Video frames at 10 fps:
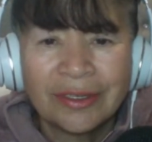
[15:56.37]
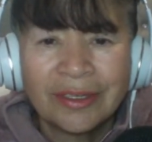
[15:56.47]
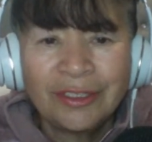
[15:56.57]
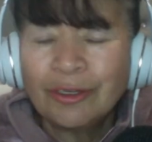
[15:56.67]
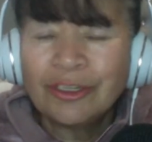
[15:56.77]

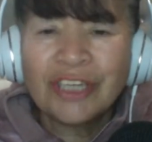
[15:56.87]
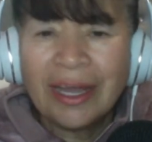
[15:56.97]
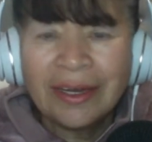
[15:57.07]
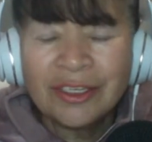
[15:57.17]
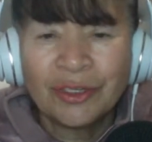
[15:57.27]
It's no
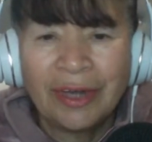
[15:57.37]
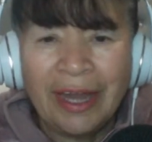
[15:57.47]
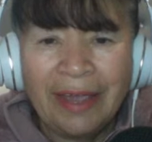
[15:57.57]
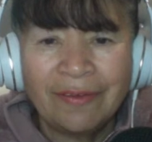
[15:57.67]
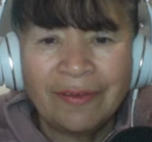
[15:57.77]
challenge your
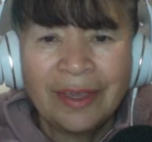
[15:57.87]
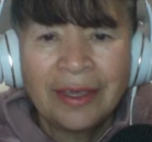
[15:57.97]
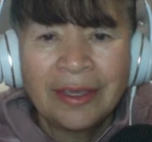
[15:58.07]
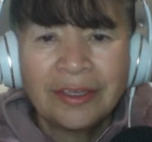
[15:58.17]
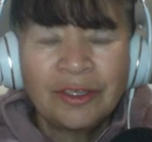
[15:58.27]
life.
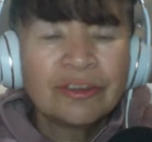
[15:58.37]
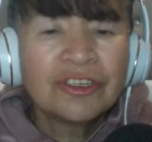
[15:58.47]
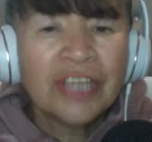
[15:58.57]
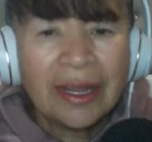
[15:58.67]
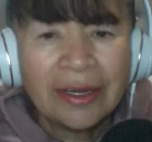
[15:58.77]
It's no
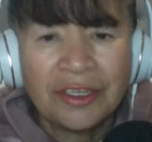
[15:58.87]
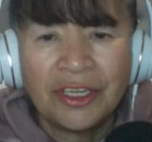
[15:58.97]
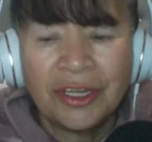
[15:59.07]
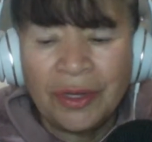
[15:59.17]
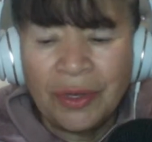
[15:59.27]

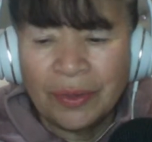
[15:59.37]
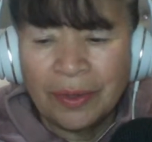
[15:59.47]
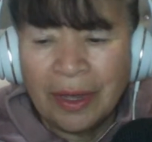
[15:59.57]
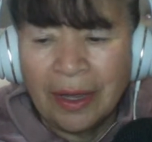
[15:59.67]
challenging your